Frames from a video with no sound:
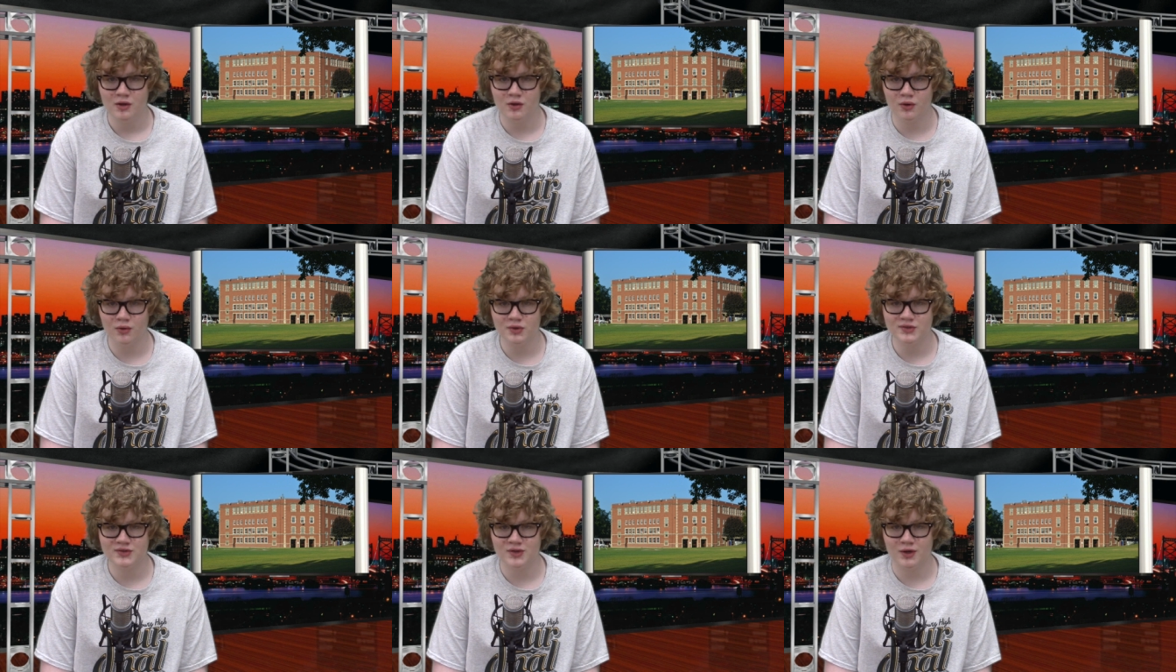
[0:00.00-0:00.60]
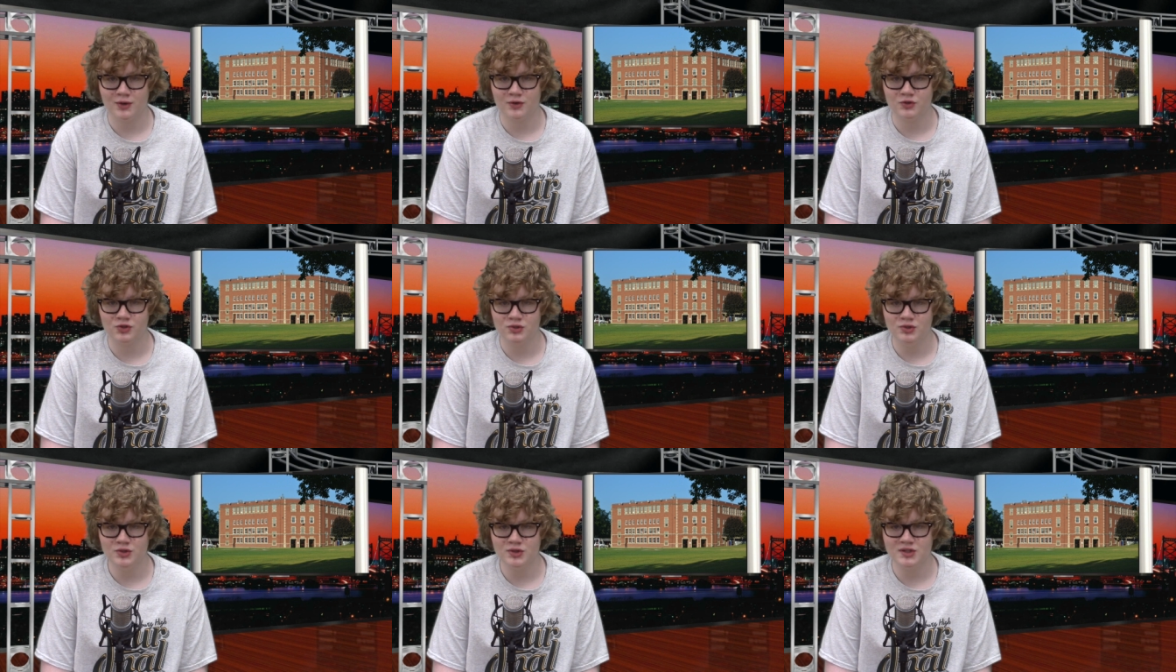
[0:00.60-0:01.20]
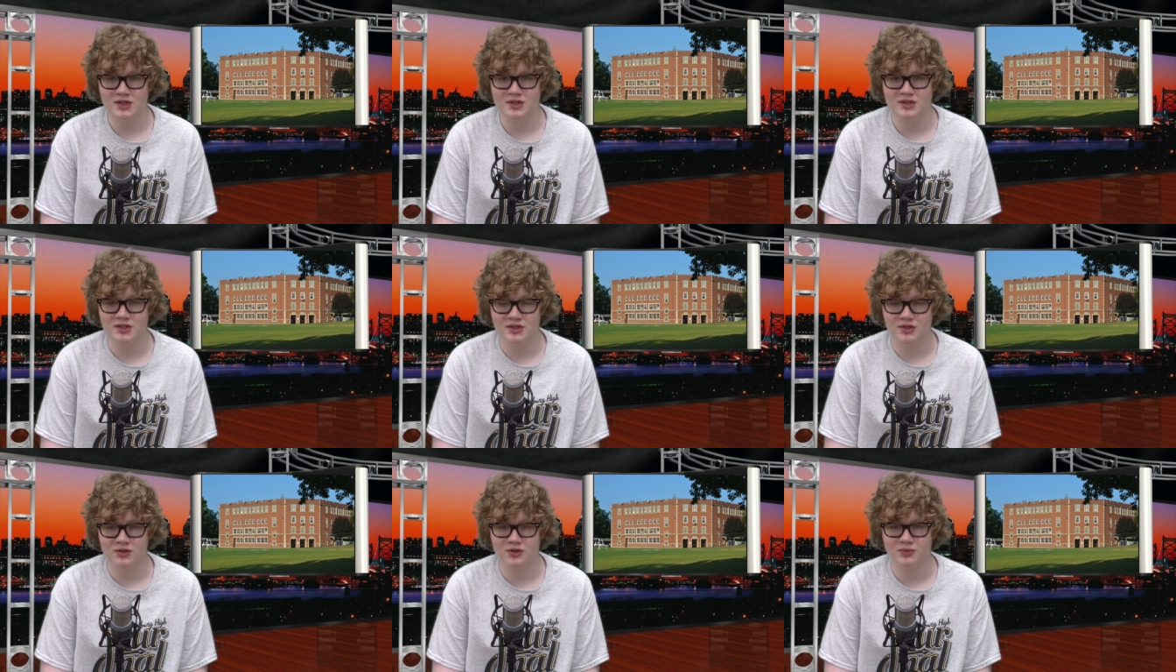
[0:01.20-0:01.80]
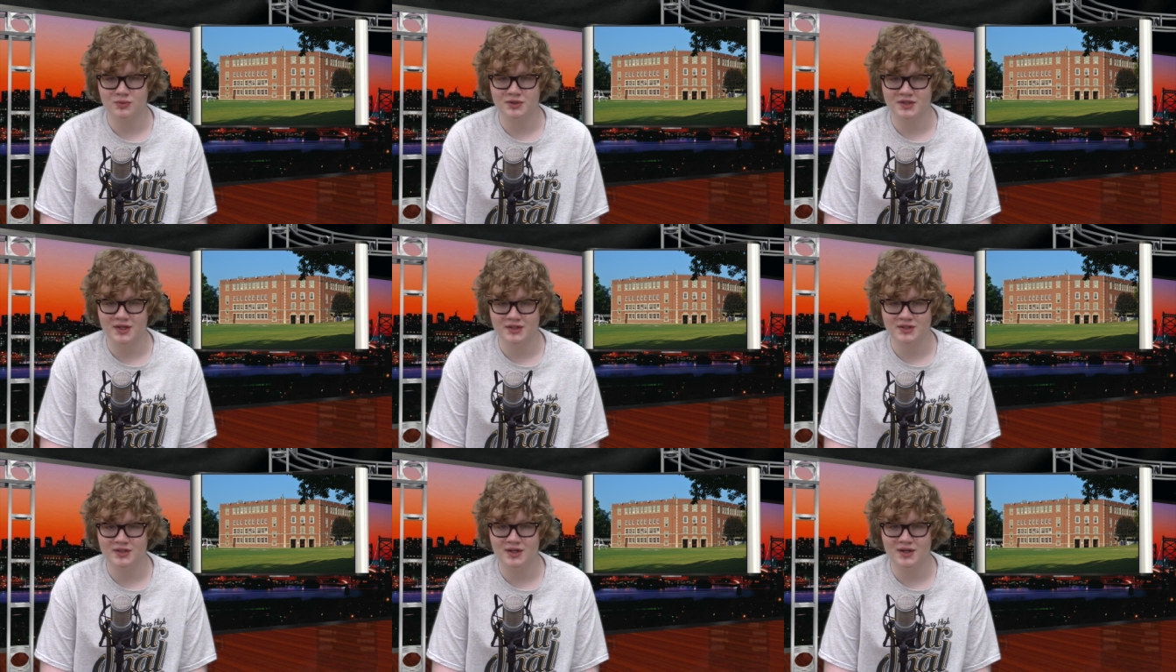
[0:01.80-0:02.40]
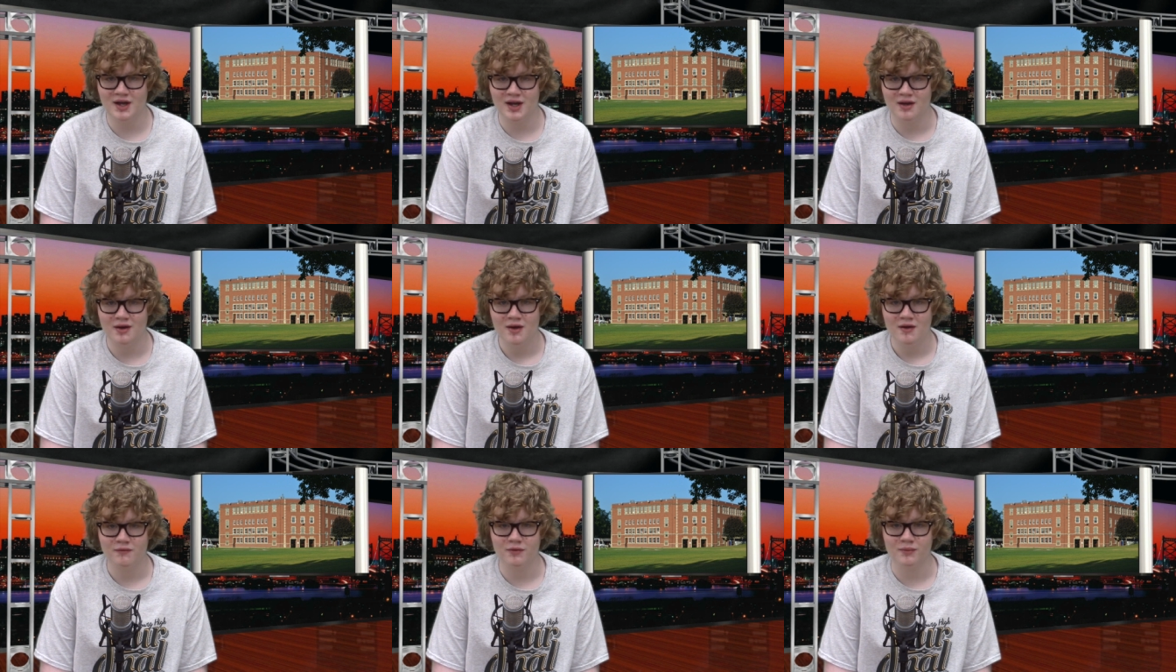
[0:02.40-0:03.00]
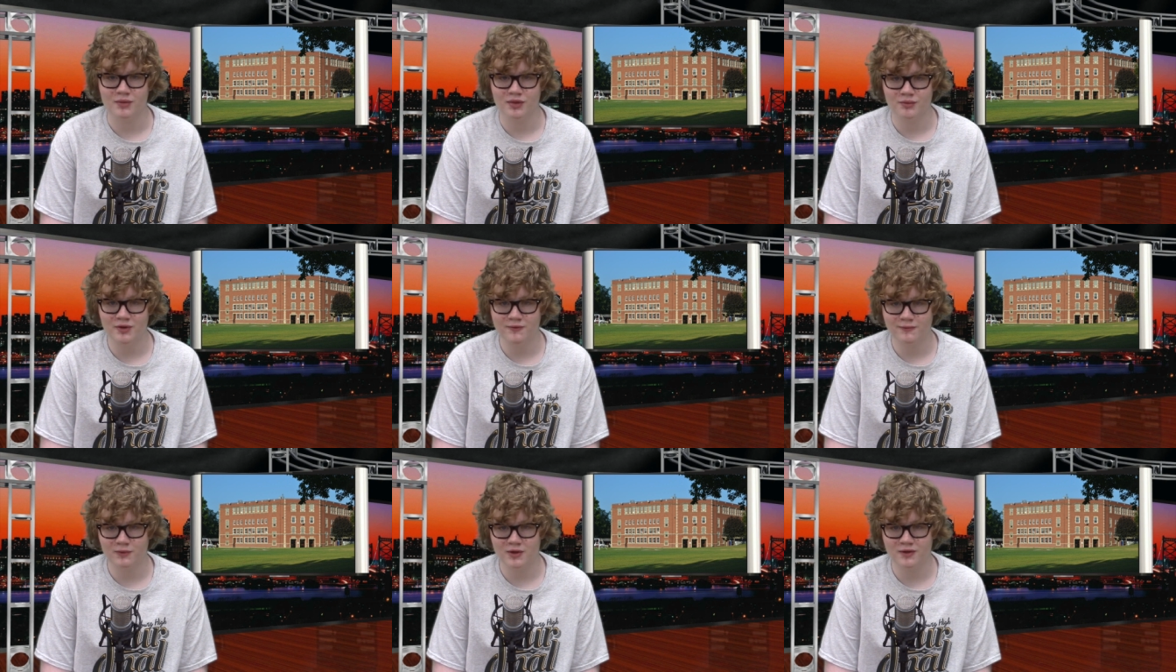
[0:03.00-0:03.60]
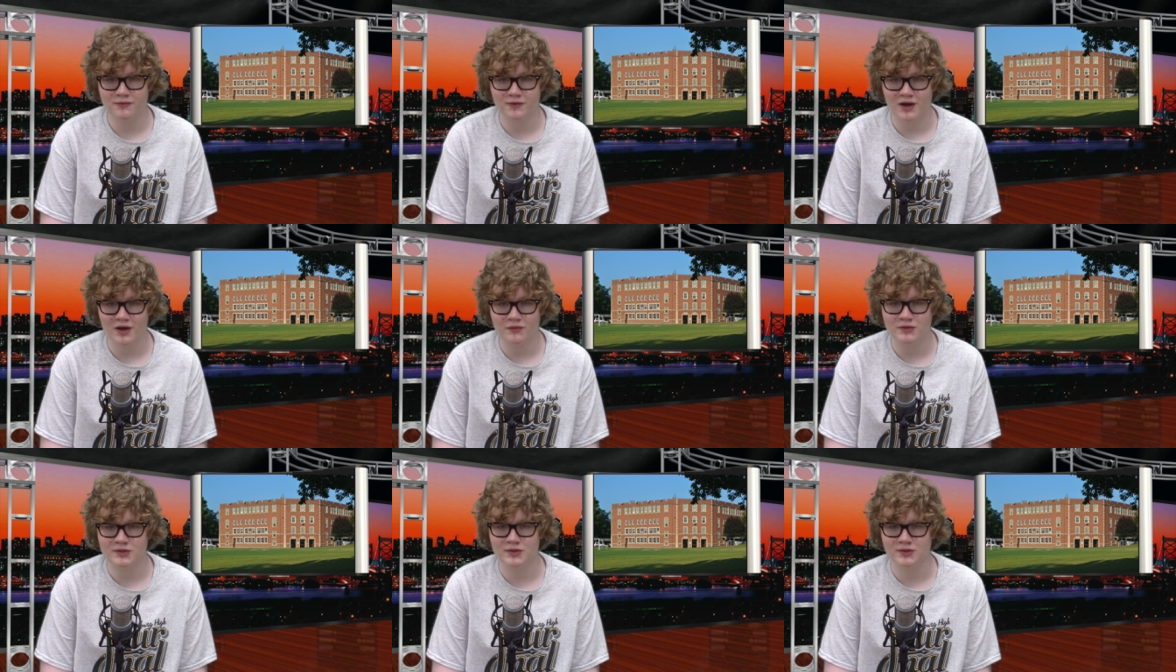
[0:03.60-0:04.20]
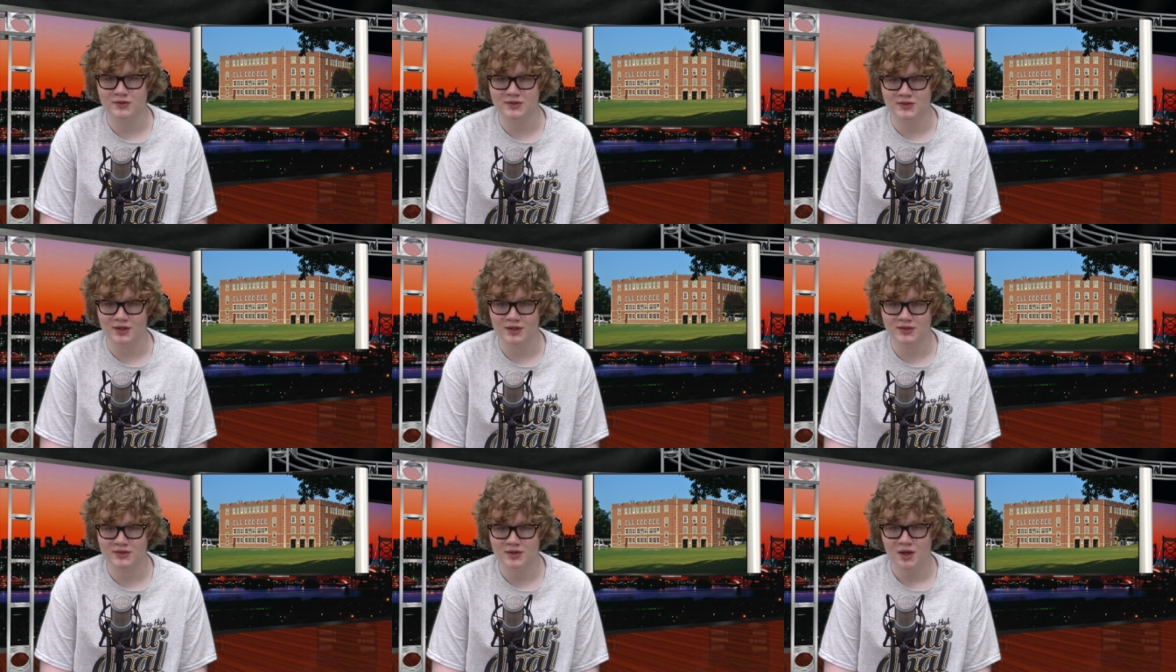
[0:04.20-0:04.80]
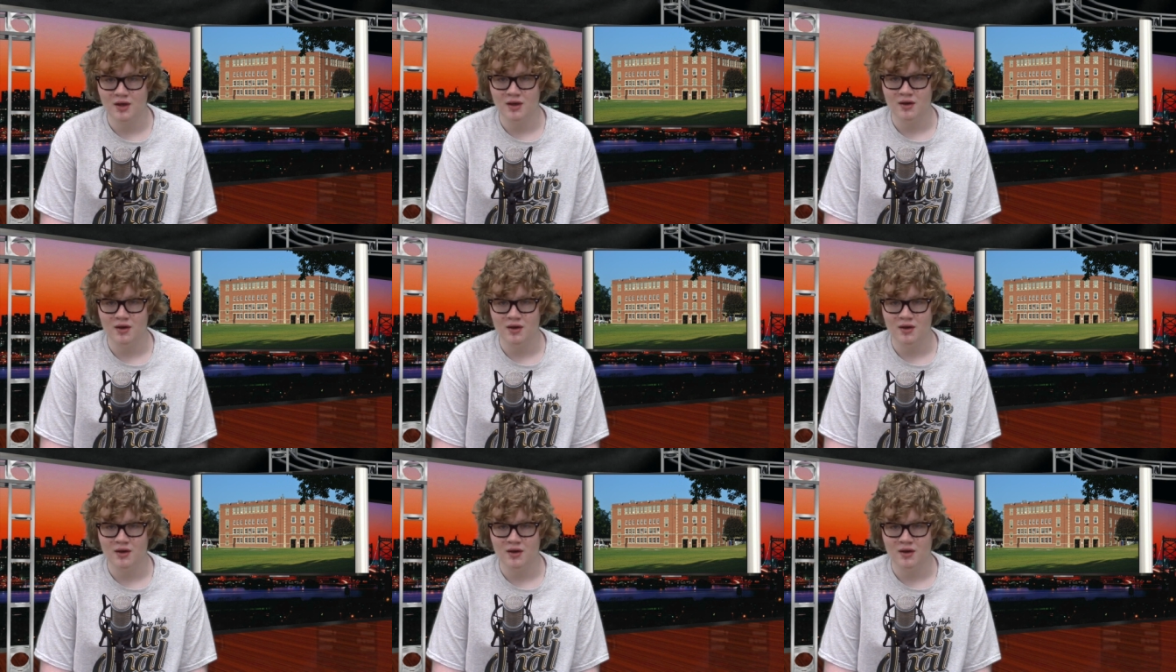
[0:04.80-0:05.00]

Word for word: Girls soccer juniors and seniors will test tonight from 3:45 until 6.